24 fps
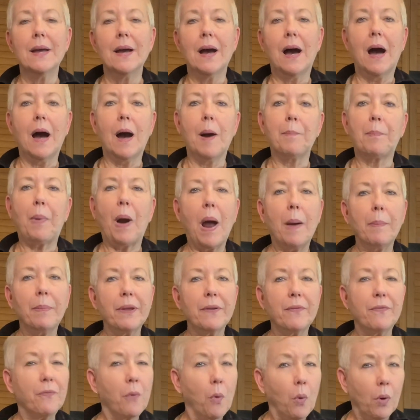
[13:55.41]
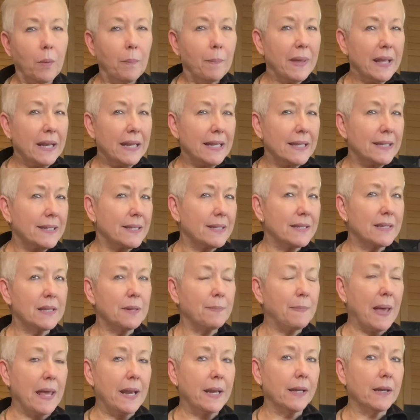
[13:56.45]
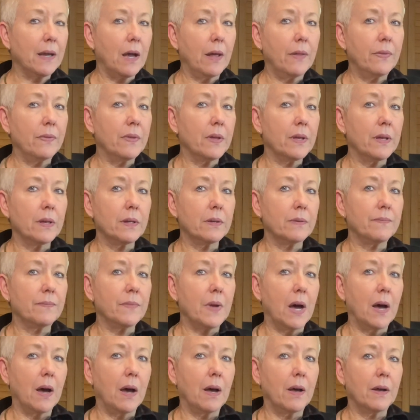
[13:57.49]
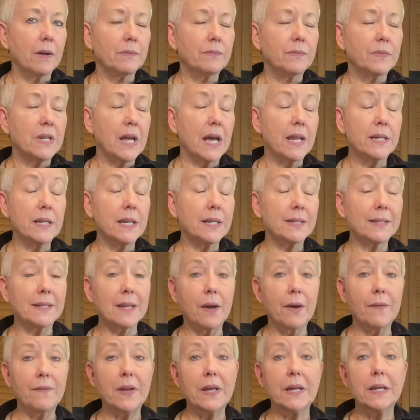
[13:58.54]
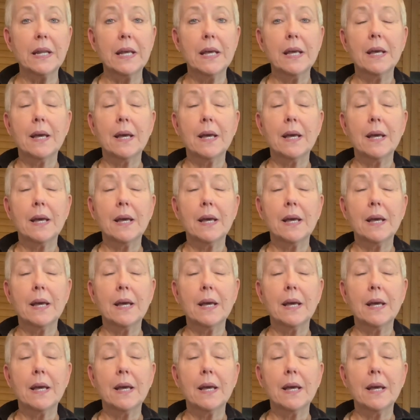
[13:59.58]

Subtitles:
probably 4 minutes depending on the doneness of it.